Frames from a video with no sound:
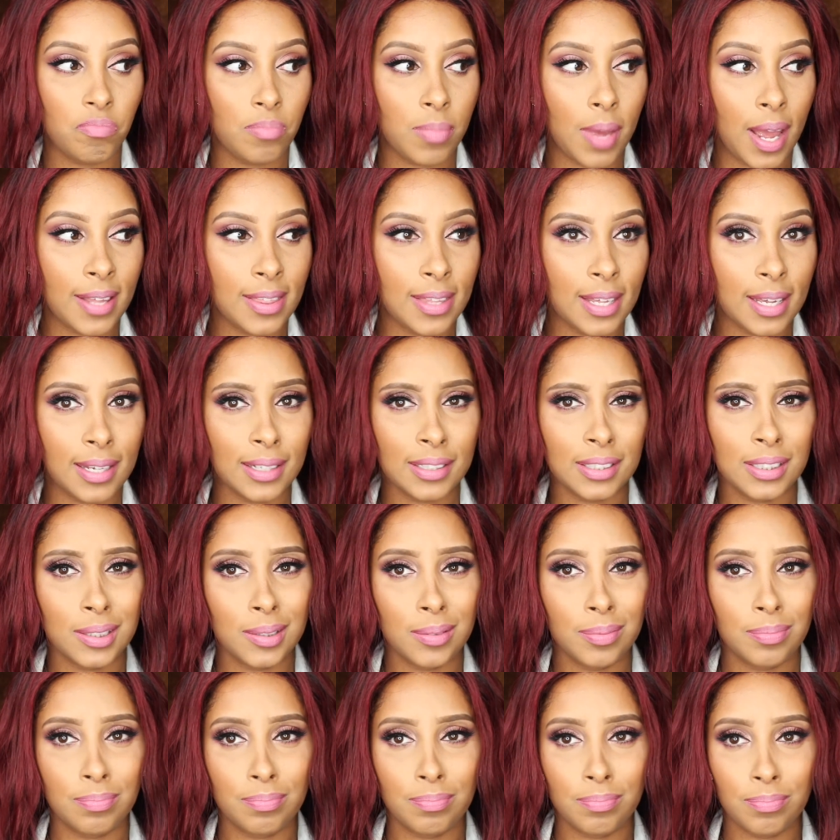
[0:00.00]
I think
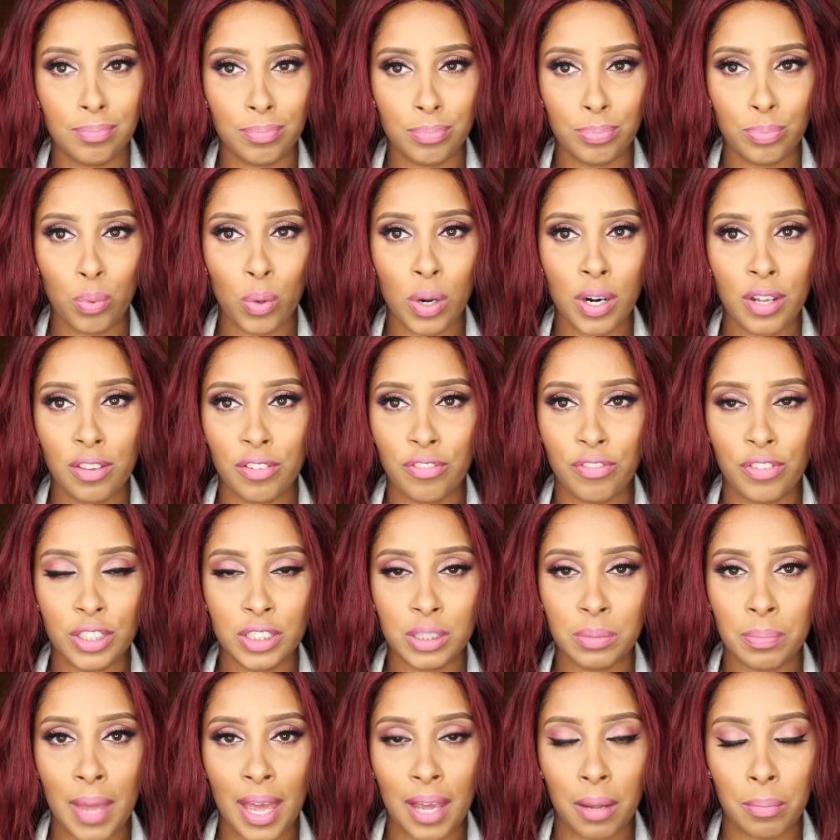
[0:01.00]
it's one of the
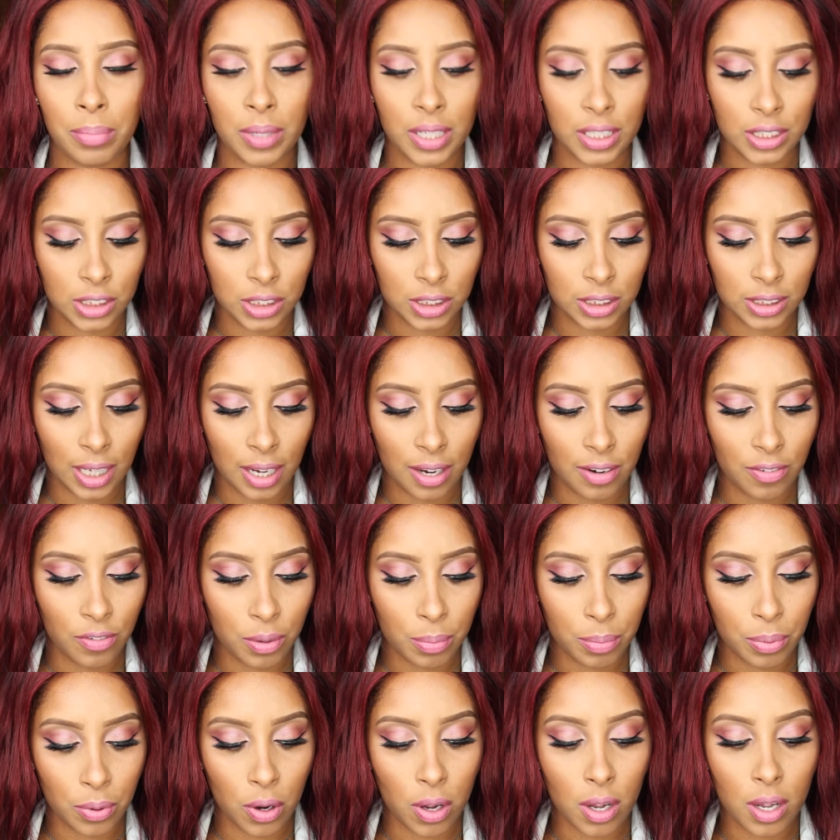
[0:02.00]
first MAC blushes I
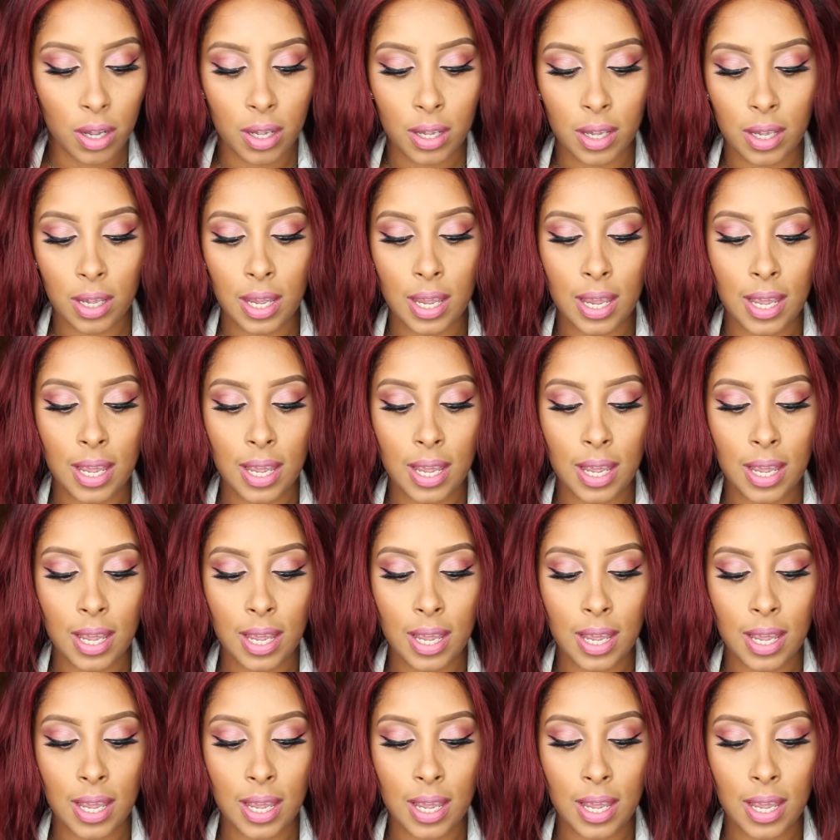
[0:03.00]
ever bought,